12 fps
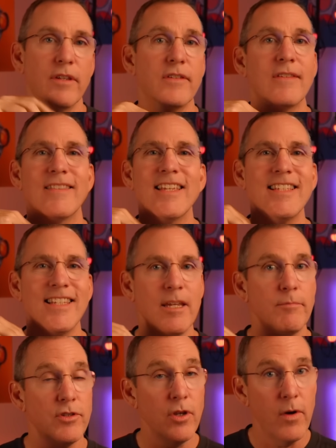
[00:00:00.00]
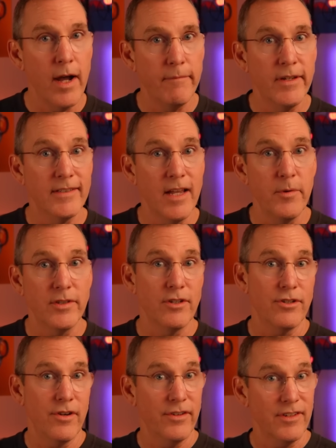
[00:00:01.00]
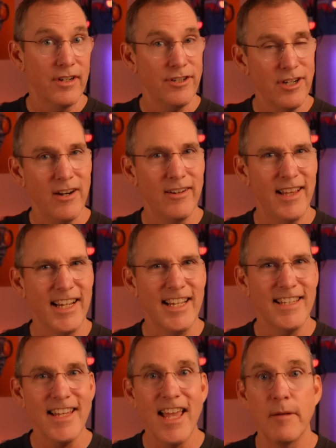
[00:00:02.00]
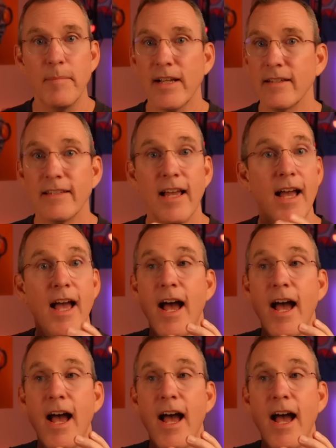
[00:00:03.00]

This this seemed so obvious I wasn't sure I was going to share it, like I said, because